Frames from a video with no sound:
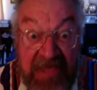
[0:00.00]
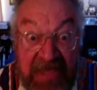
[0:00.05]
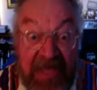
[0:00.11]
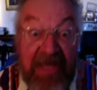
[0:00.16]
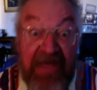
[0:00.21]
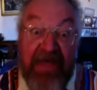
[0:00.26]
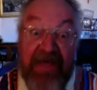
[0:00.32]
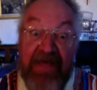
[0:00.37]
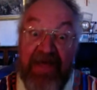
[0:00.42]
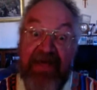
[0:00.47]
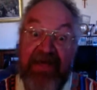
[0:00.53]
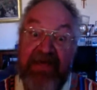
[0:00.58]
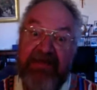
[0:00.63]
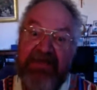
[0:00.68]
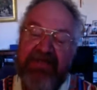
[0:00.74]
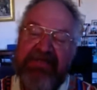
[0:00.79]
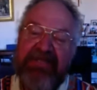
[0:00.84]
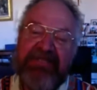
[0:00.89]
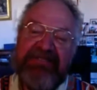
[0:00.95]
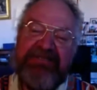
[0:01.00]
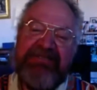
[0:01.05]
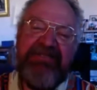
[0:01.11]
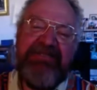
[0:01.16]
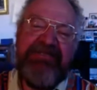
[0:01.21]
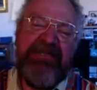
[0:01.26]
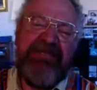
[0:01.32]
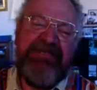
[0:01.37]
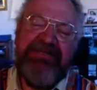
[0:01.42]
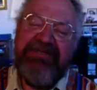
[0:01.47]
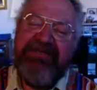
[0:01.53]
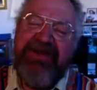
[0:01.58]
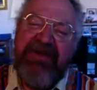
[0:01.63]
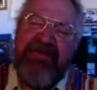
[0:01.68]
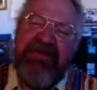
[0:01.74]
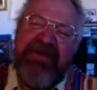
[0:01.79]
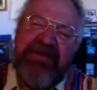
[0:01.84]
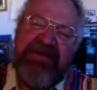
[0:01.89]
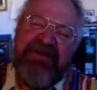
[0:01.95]
Then she said,
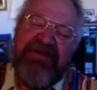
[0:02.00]
you